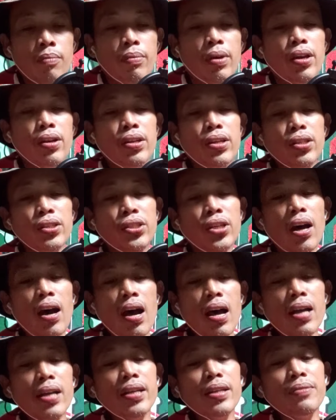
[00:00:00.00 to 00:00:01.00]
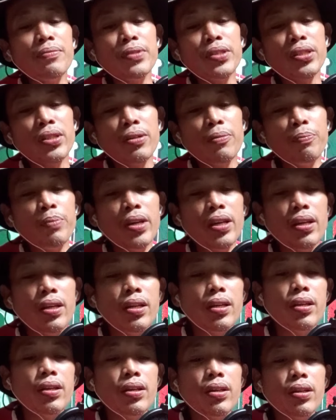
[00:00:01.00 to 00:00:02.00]
Many times I've
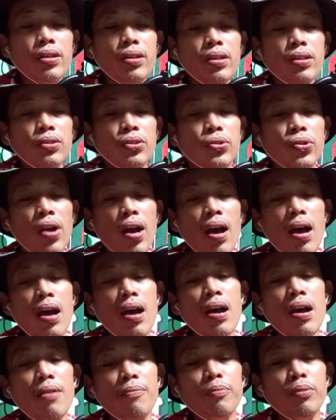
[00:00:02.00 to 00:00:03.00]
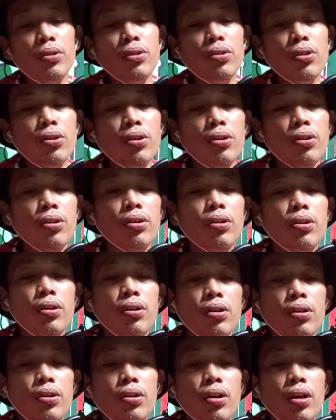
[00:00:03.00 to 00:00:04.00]
been a
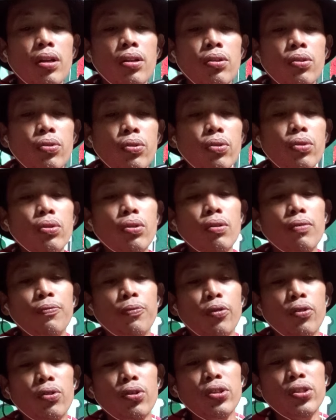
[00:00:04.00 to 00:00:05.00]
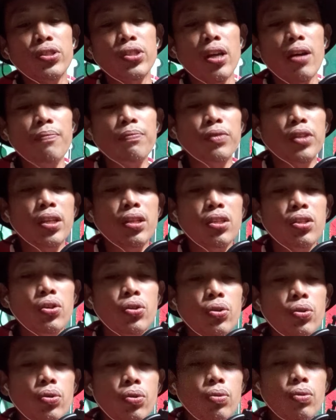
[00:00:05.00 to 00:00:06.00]
traveler, I look for something
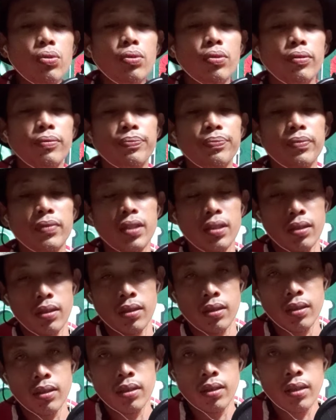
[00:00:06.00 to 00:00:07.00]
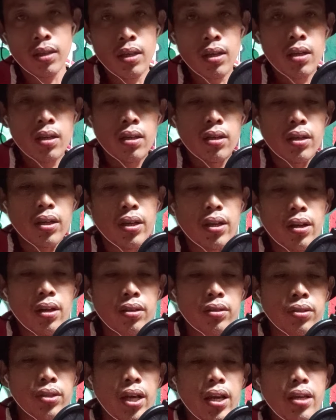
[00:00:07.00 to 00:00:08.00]
new. In
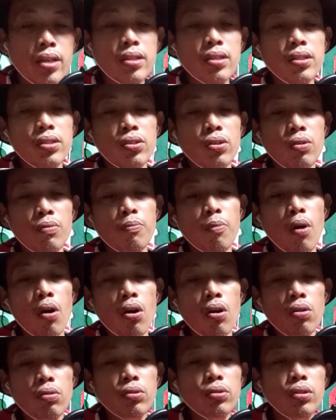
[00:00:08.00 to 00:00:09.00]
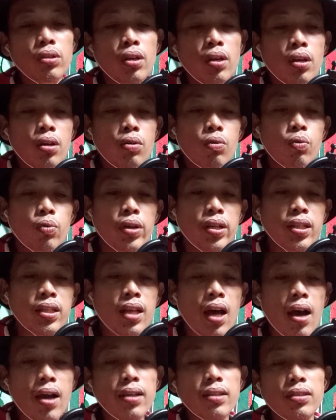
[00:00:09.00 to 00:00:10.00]
a days of old,
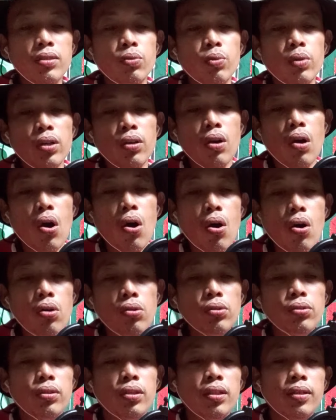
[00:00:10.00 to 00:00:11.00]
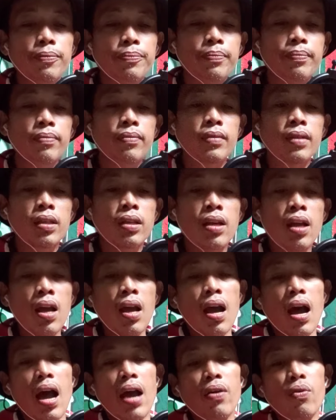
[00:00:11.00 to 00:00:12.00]
when nights were cold,
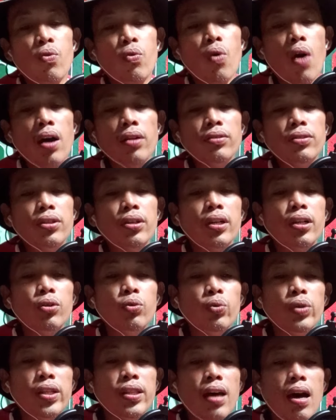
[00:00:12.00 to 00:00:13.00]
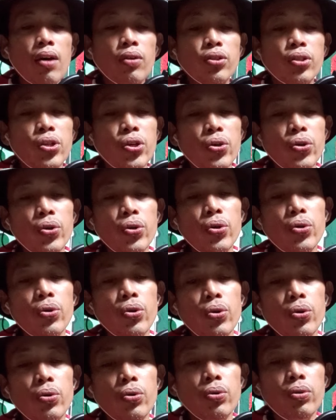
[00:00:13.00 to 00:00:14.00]
I wandered without
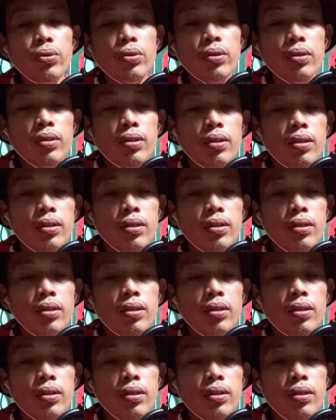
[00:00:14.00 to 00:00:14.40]
you.